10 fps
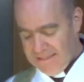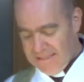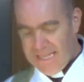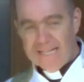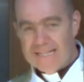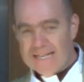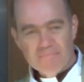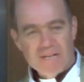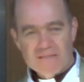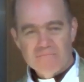Again,
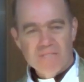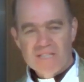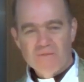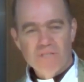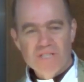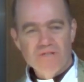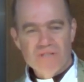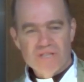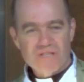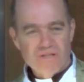that doesn't mean that we do
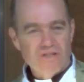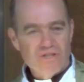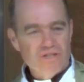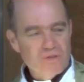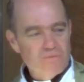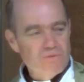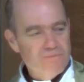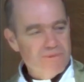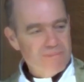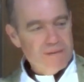this so the church will,
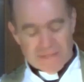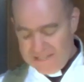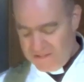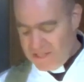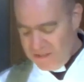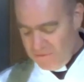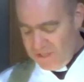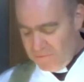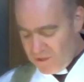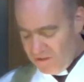people outside will
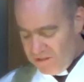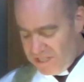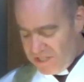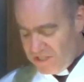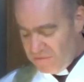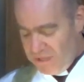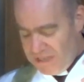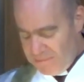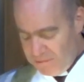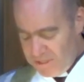think what a great church we
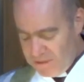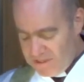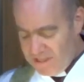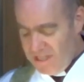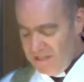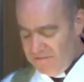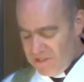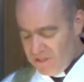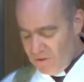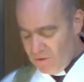are, but we do it for
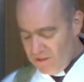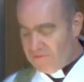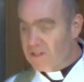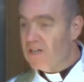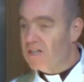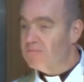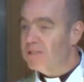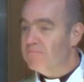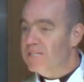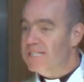the glory of God. But
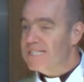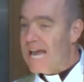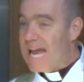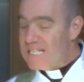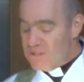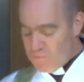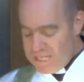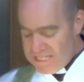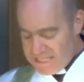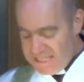it means as
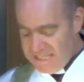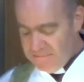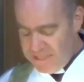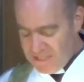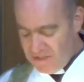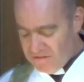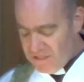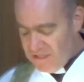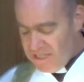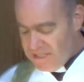we seek to be salt
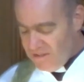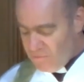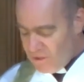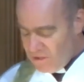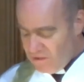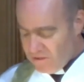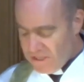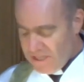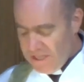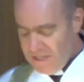and light in the world,
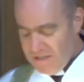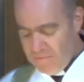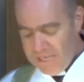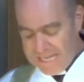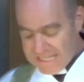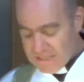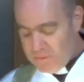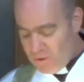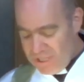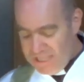we can
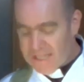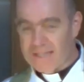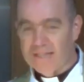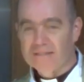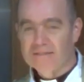support each other.